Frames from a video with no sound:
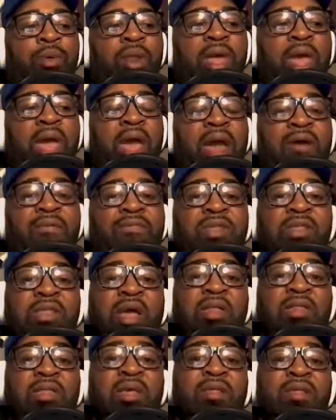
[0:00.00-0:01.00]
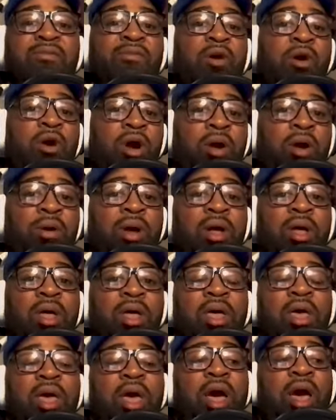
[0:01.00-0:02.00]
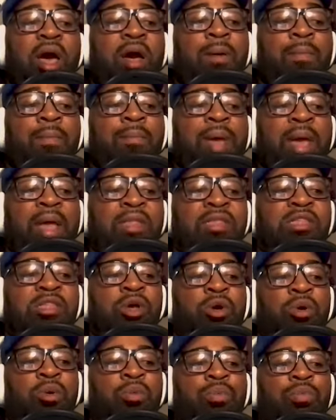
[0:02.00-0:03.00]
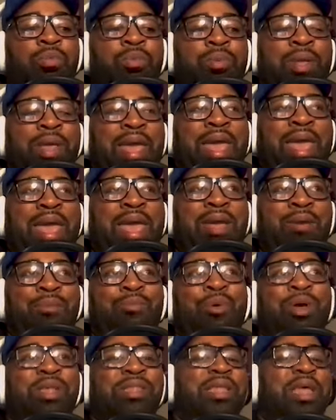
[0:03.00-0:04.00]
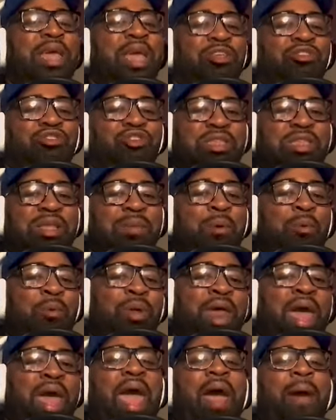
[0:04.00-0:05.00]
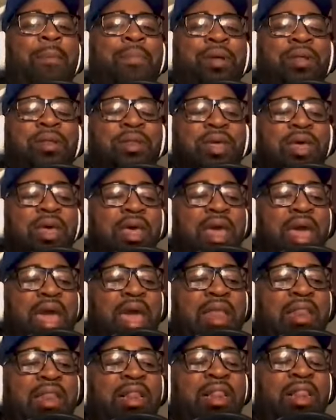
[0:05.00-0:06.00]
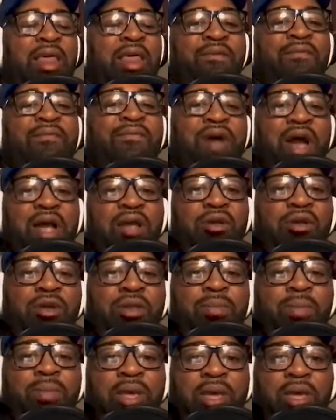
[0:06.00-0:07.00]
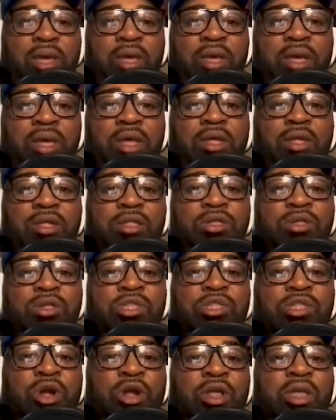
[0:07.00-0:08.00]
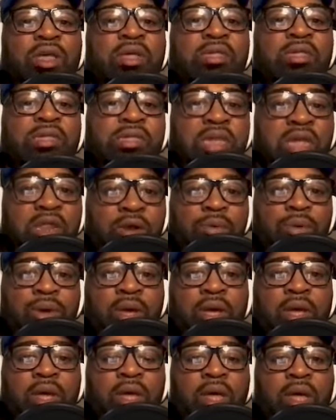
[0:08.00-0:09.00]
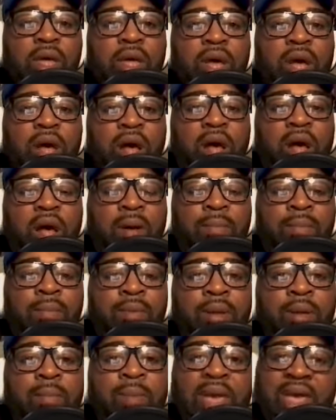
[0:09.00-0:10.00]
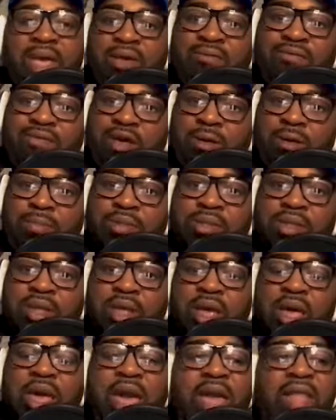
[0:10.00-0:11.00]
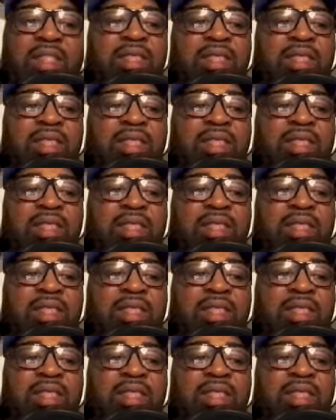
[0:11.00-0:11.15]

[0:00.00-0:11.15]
have these ideas for horror. And so he wasn't interested, but what happened, it lit a fire in me to start considering making films. And then